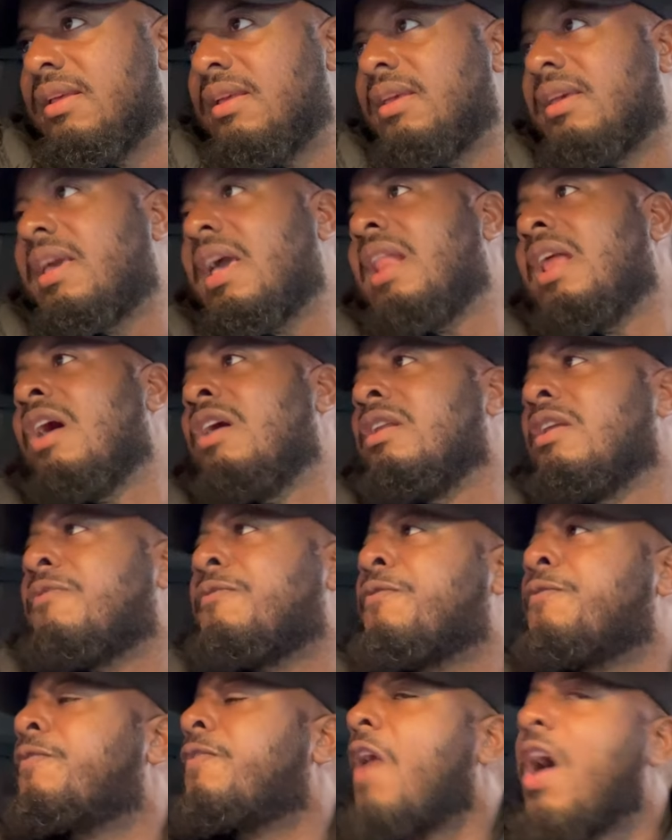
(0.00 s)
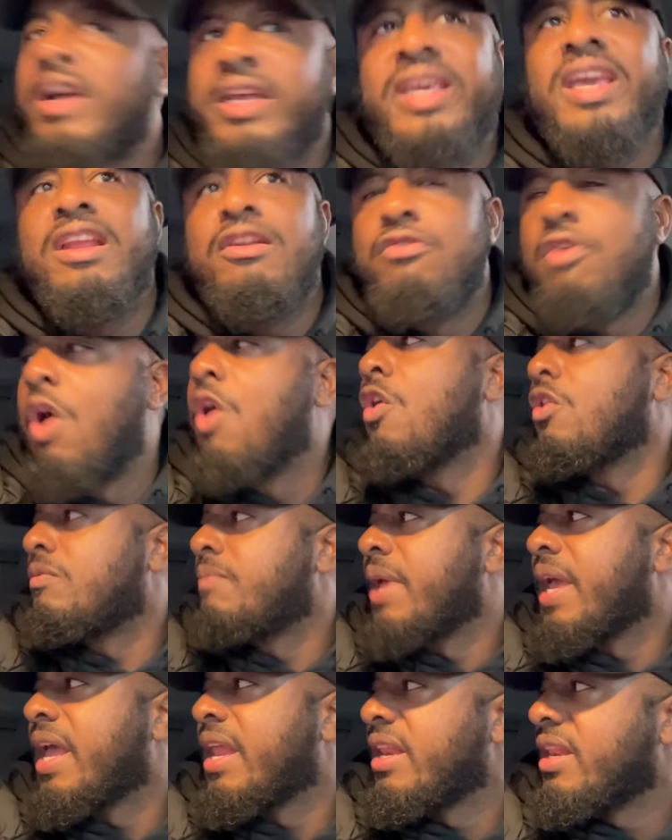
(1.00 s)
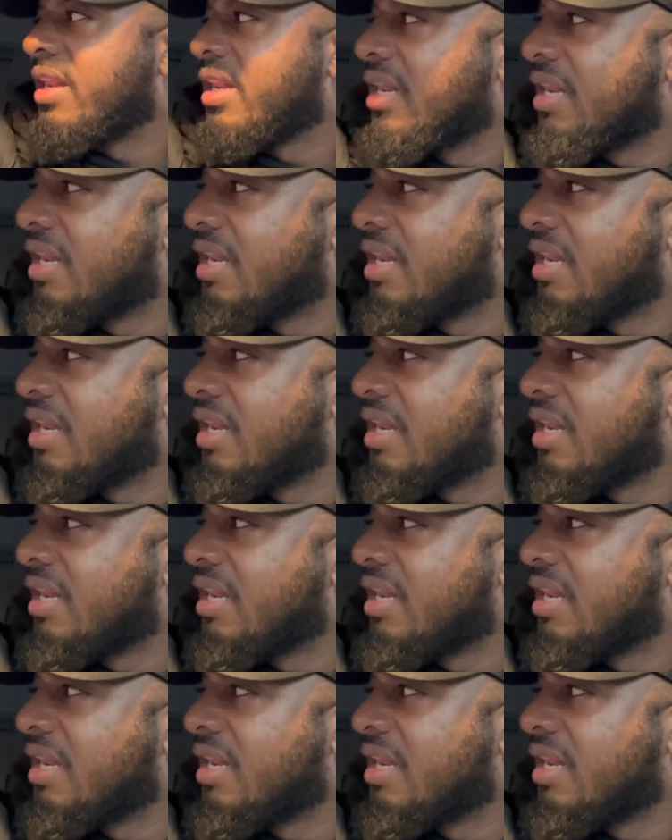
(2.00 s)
Get out the fucking road, man.